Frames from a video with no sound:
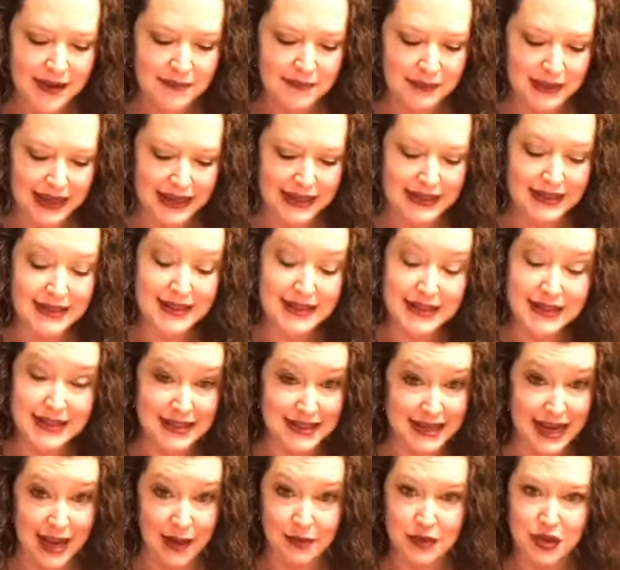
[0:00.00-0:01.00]
means
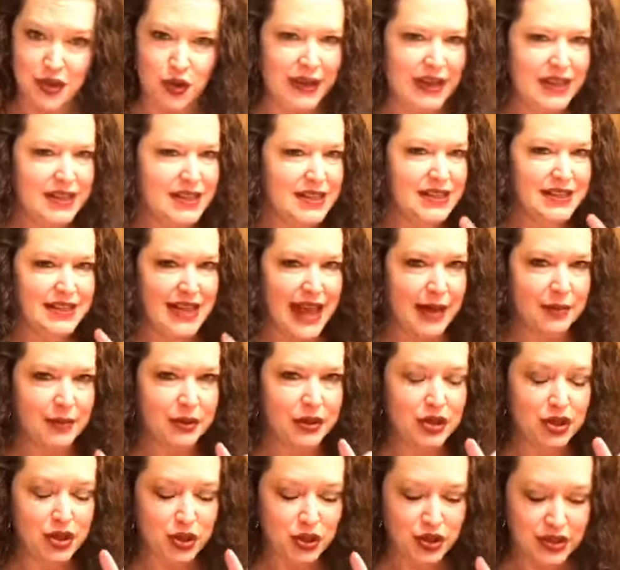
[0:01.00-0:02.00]
steps. So he
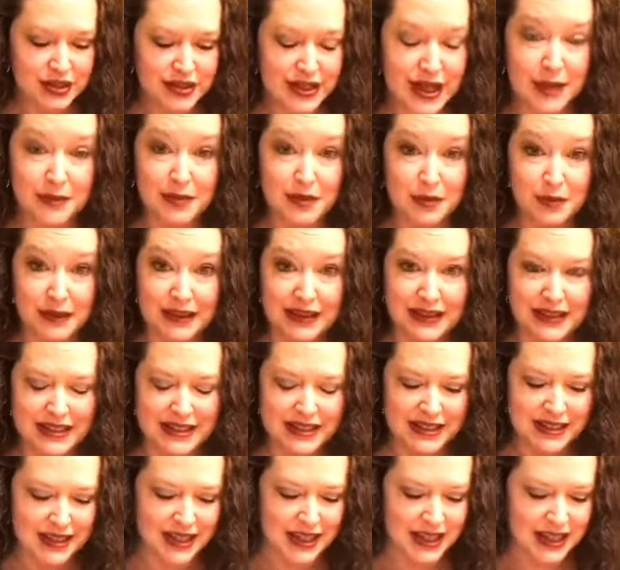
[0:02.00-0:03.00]
established your steps, but
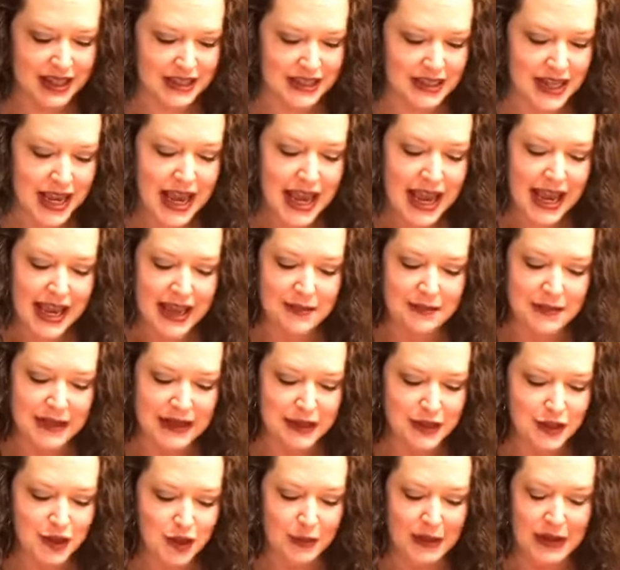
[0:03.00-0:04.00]
listen to this it
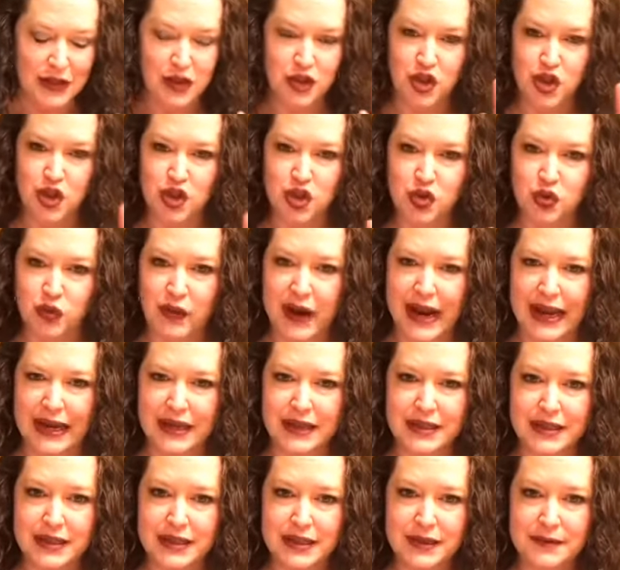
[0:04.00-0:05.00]
means to be
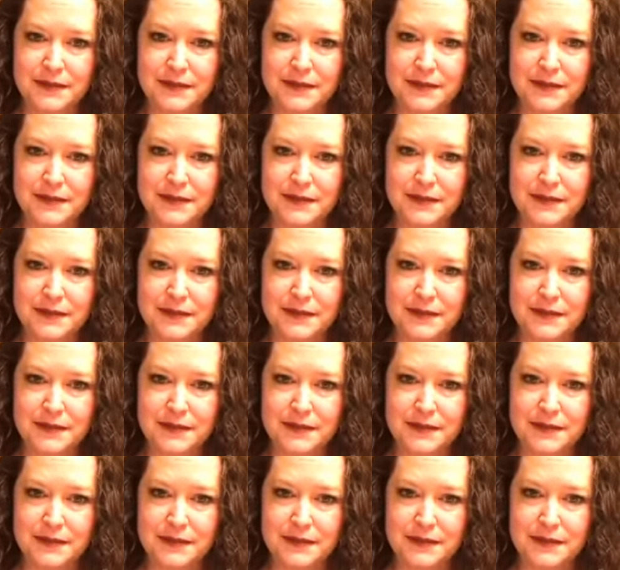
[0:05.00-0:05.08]
straight,